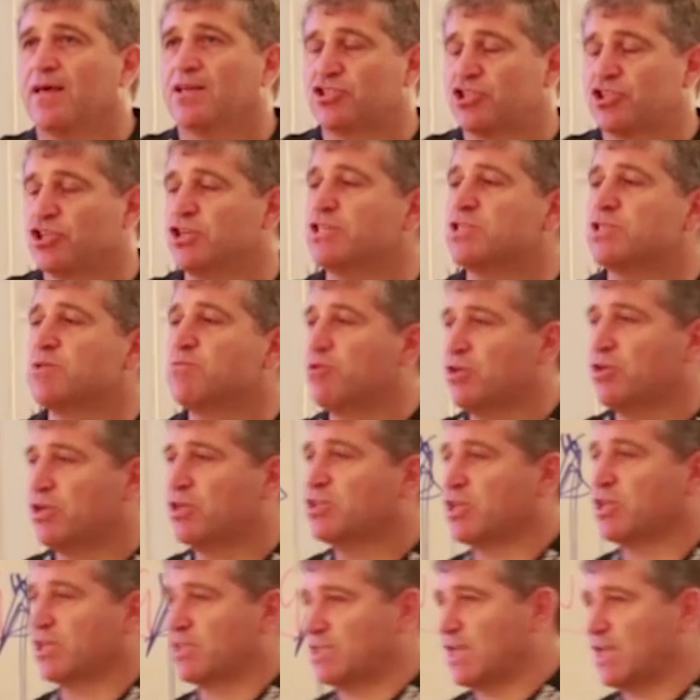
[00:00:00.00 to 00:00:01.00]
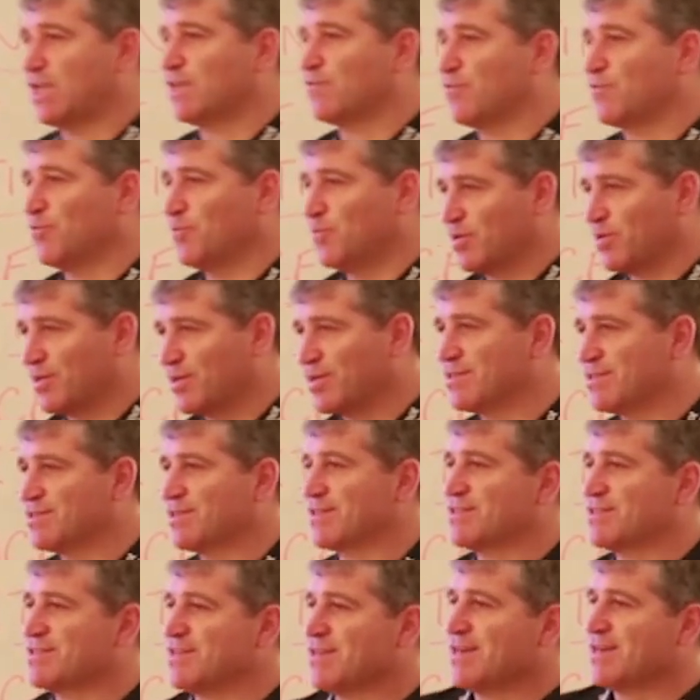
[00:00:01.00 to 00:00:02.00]
it's easy when you're successful because
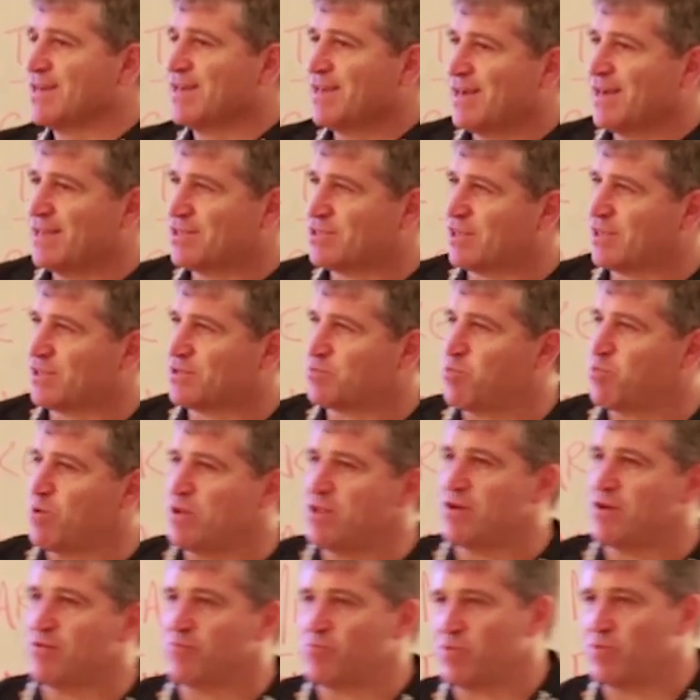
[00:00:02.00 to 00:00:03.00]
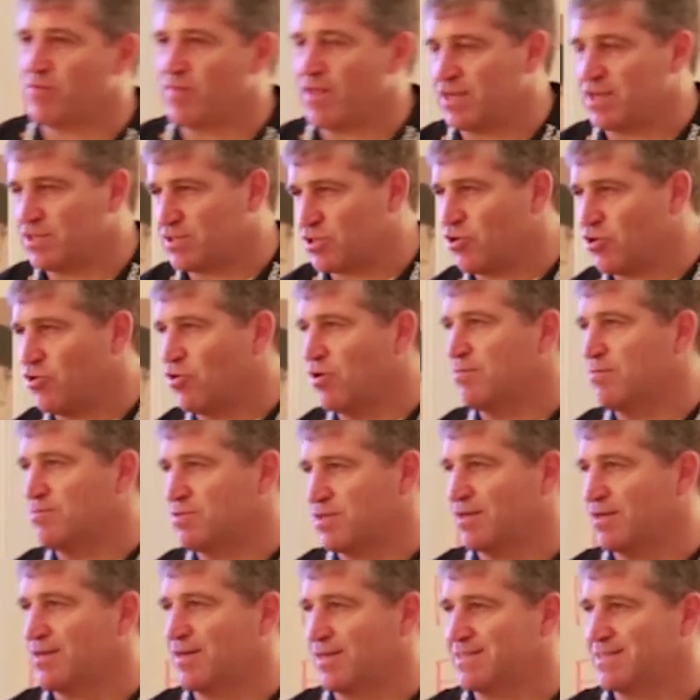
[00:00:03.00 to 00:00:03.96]
it's it's it's when you when those times are,